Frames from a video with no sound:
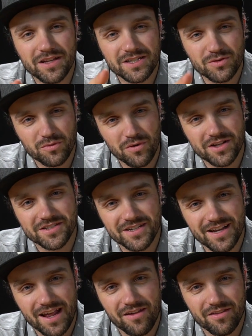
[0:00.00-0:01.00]
this one wants you
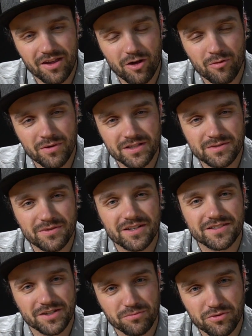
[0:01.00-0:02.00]
to get out in the elements
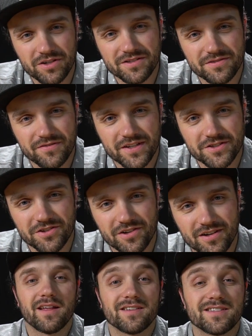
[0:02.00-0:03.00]
because it breathes adventure.
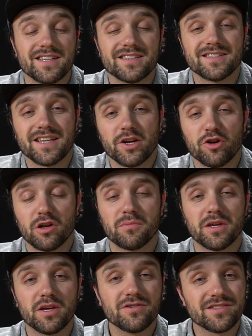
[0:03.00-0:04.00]
Now, the seasons that you're gonna
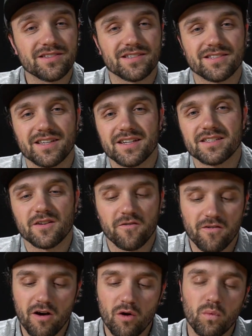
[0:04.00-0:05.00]
be using this in is a
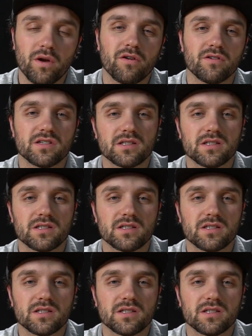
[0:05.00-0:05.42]
fall, winter, or